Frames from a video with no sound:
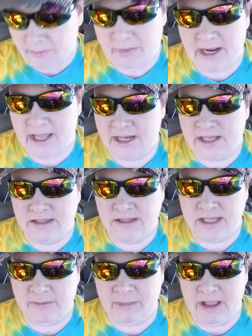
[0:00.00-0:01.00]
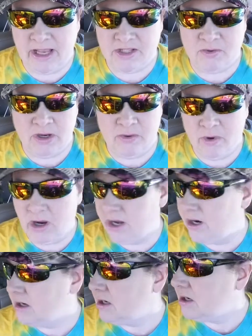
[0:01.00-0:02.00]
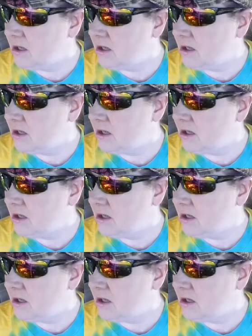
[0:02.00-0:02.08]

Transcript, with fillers: But I gotta take my last swig of water.